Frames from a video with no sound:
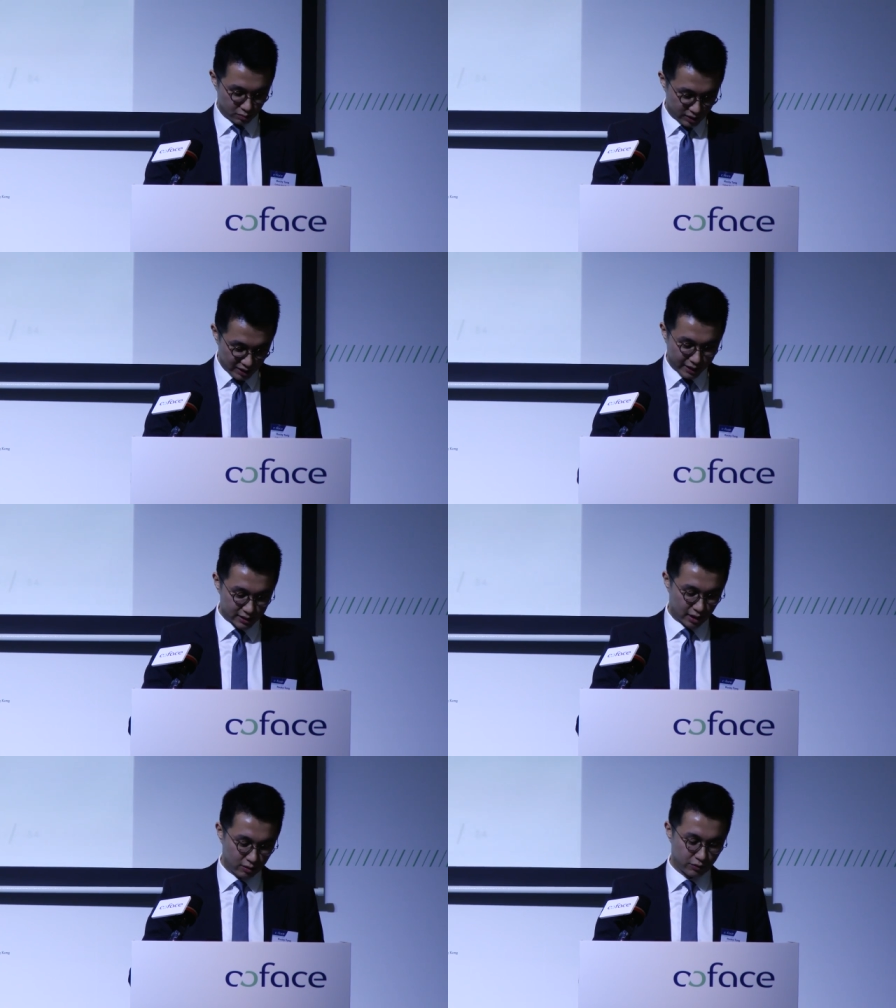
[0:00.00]
slide
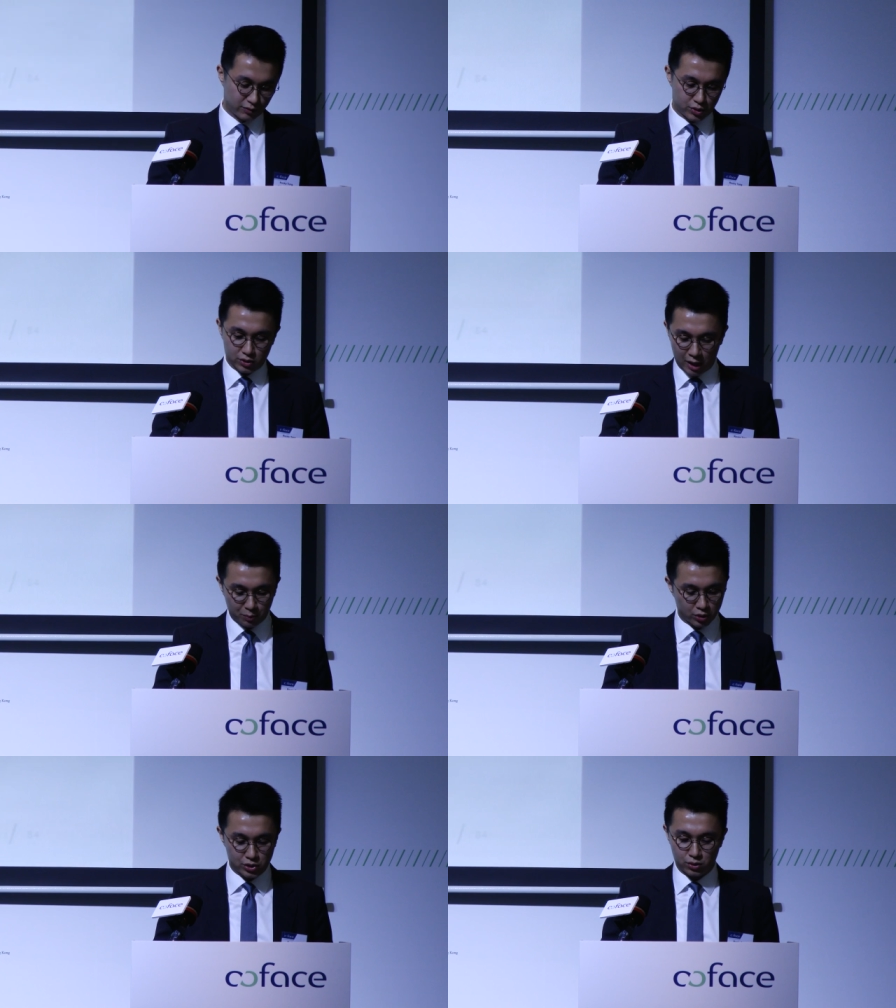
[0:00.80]
down to ten
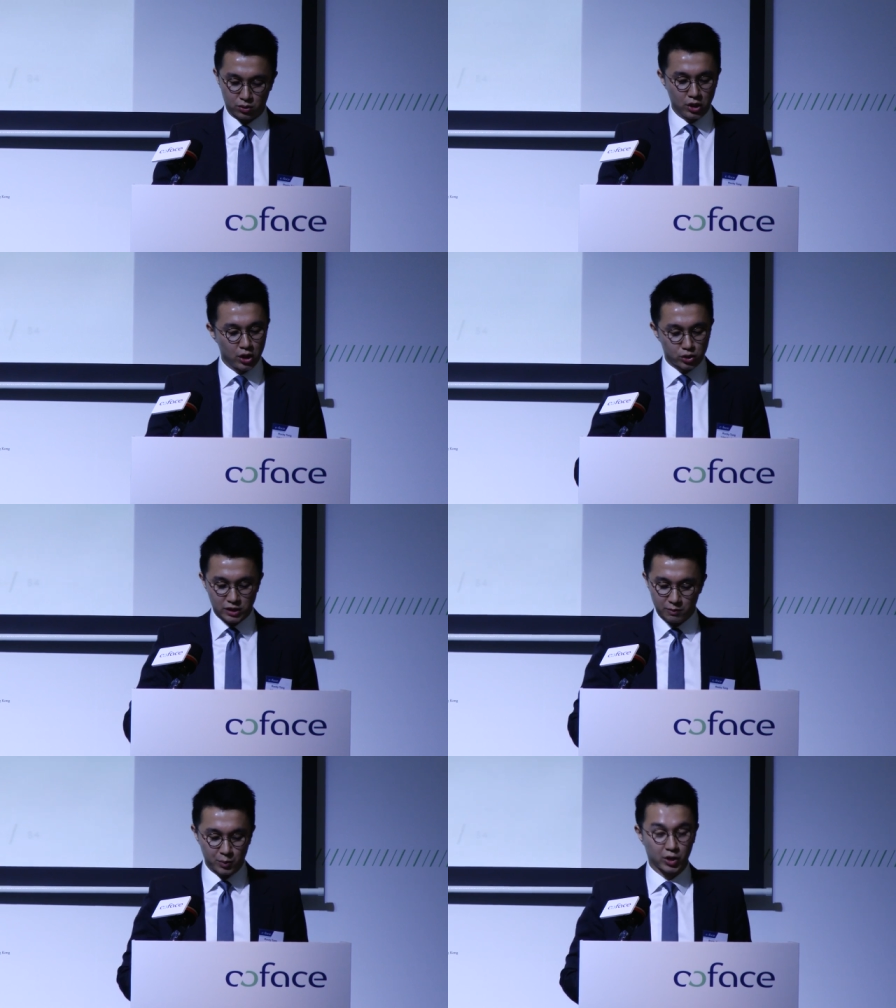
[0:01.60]
point two to
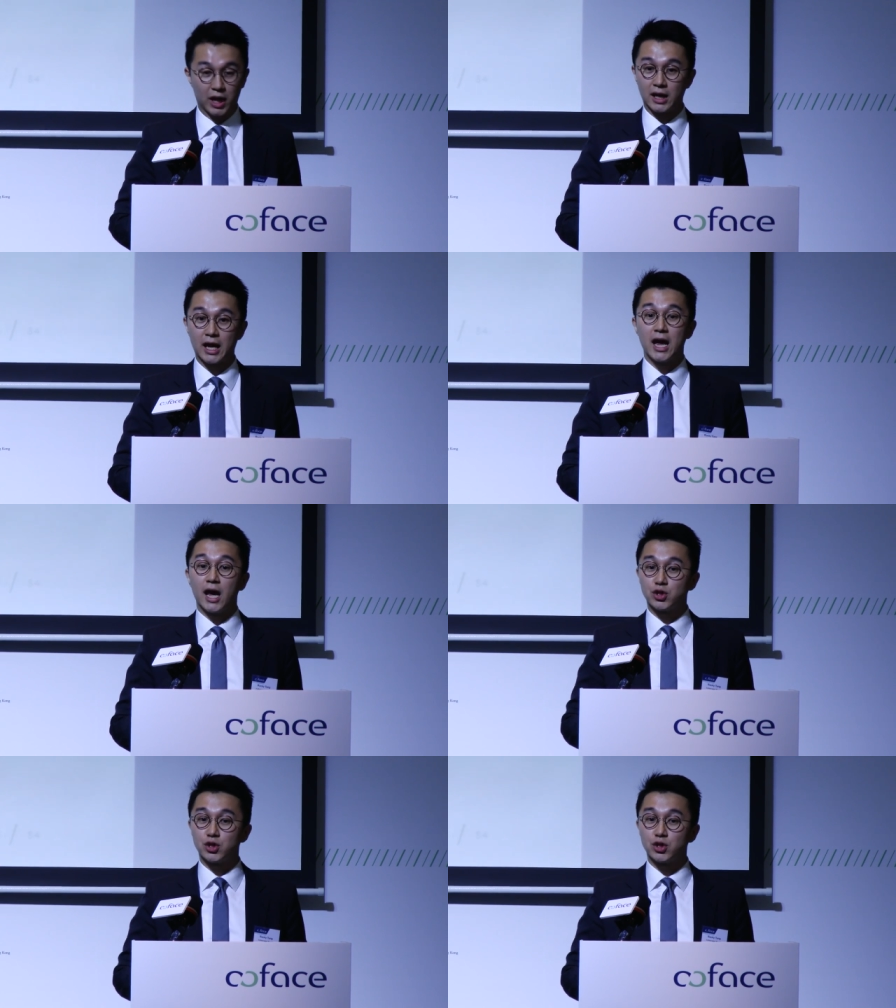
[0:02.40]
seven point eight